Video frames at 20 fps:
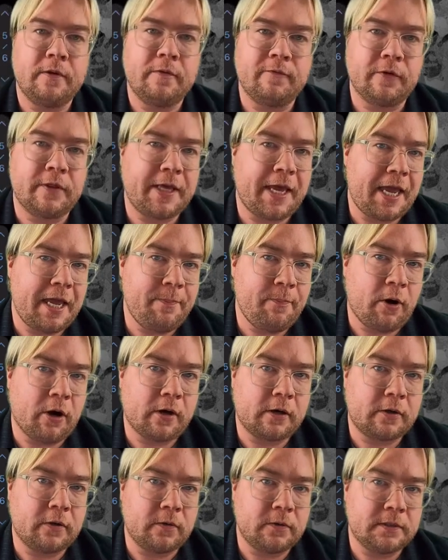for the A
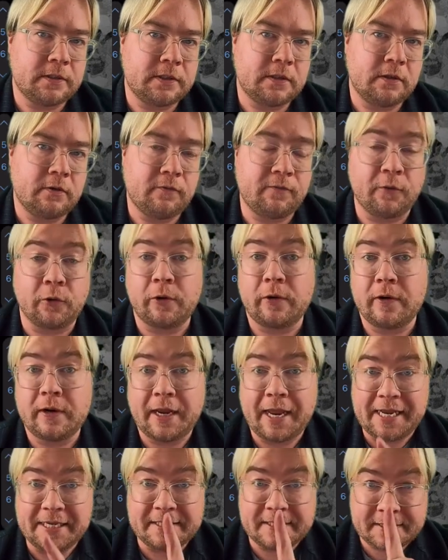particles, for
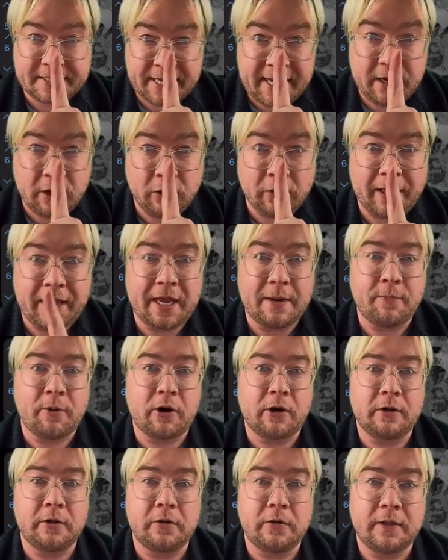a single A
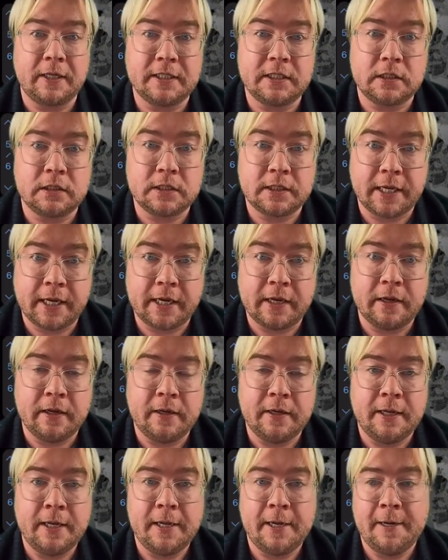particle, I should say,
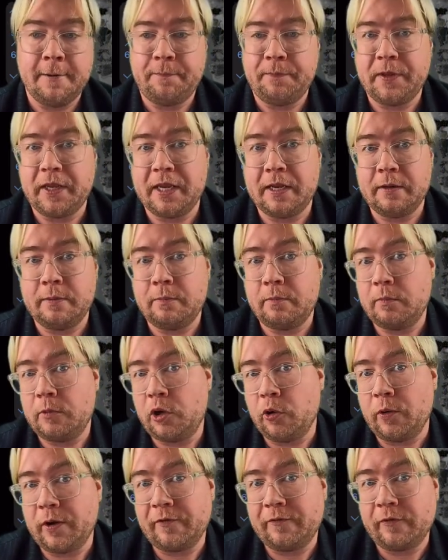in
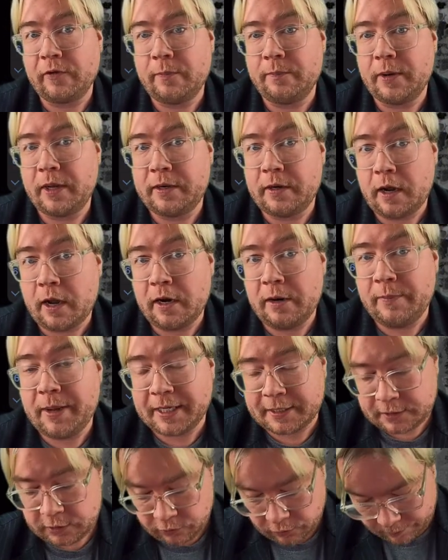going from an
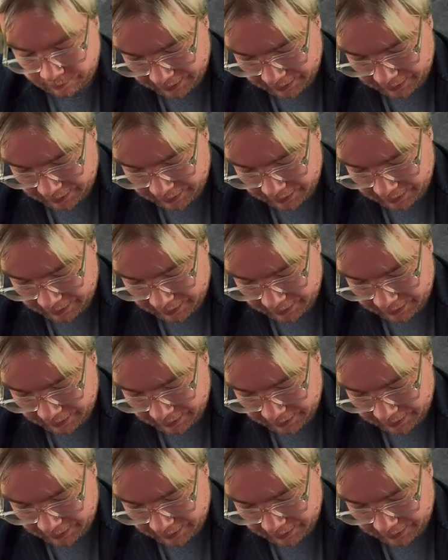unmixed to